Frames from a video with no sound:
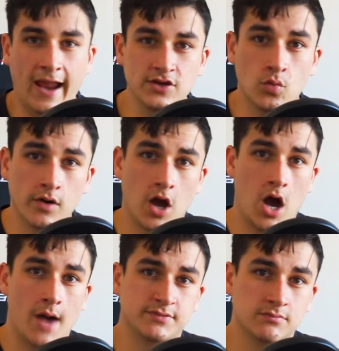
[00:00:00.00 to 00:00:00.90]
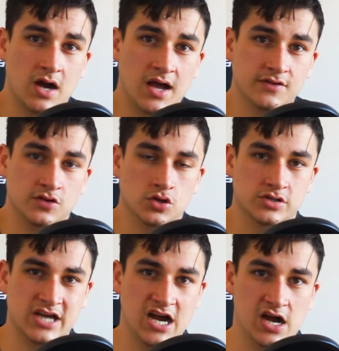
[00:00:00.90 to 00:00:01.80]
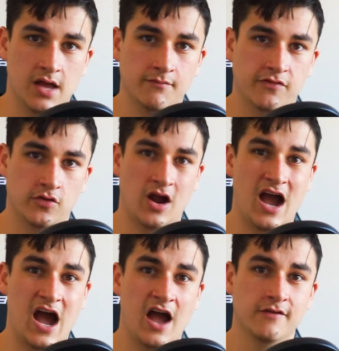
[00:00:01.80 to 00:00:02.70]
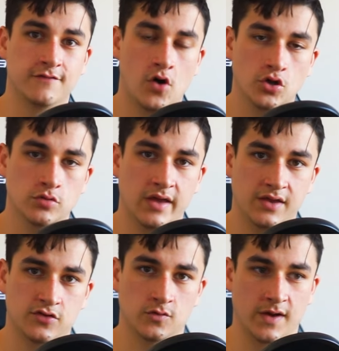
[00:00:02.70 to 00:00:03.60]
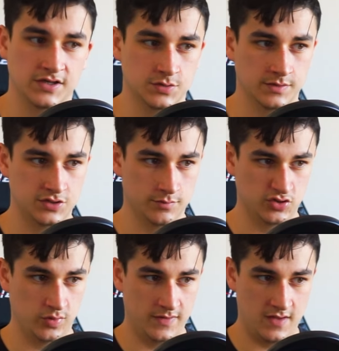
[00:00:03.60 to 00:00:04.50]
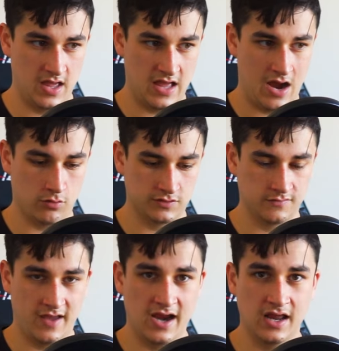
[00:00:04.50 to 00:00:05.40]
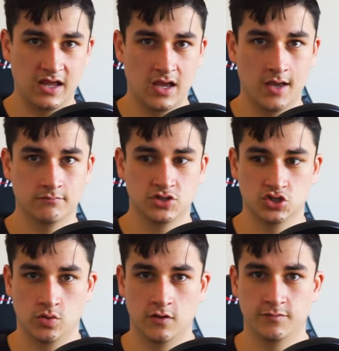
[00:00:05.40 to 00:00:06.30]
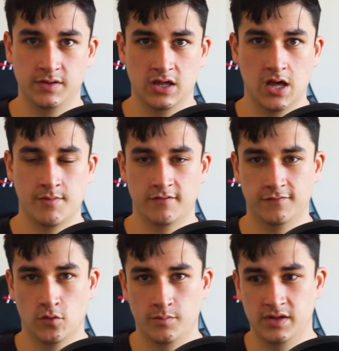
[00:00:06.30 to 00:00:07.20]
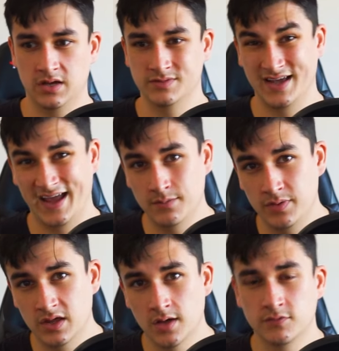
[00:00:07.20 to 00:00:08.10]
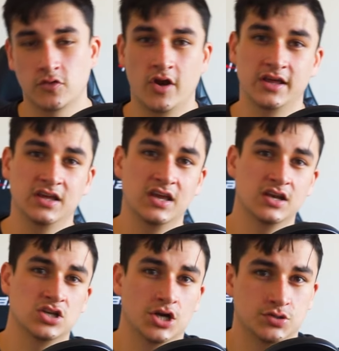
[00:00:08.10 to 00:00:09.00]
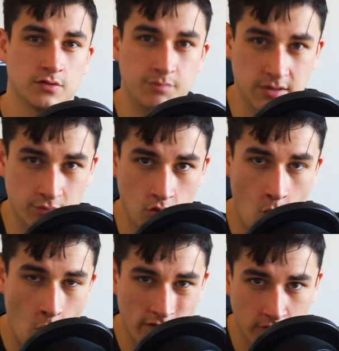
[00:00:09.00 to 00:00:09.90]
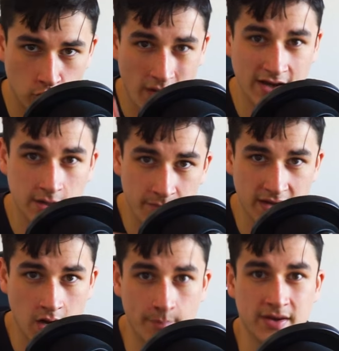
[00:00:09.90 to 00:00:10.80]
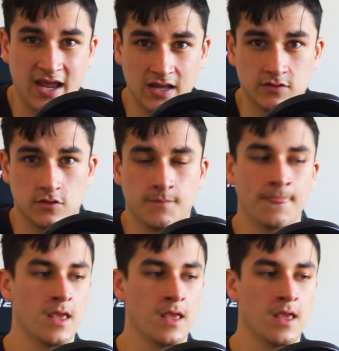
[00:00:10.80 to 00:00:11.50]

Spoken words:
And you want to optimize your time for high volume answer rates, which are between the hours of 8 a.m. to 12 p.m. and 4 p.m. to 8 p.m. so that I can get in touch with people when they're ready to pick up and answer.